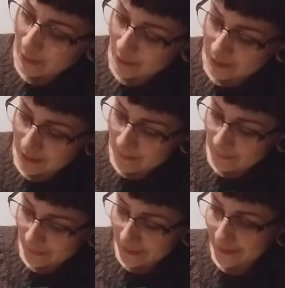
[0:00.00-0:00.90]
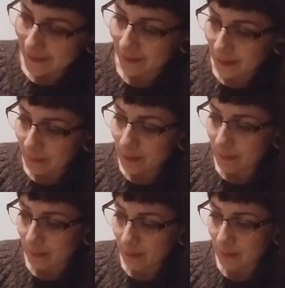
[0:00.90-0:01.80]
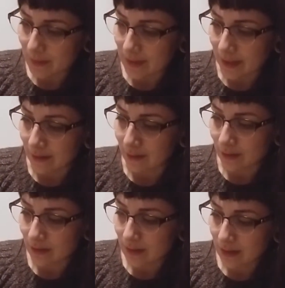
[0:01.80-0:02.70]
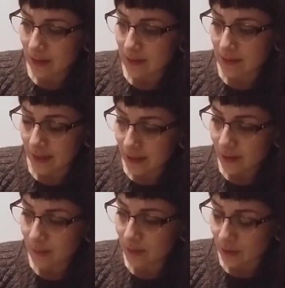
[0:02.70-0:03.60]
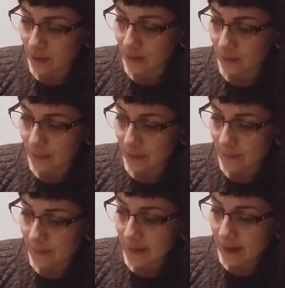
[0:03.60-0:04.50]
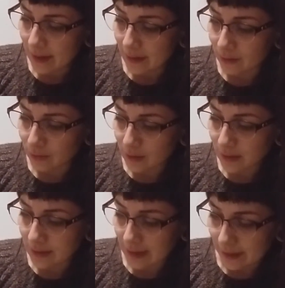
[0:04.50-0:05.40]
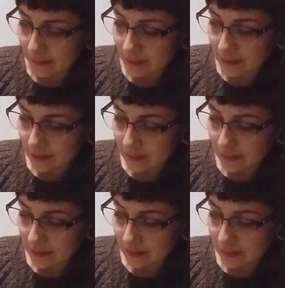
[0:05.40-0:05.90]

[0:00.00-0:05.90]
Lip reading: parsnip, the lumpy bumpy potatoes, terrible turnip, and crooked carrot,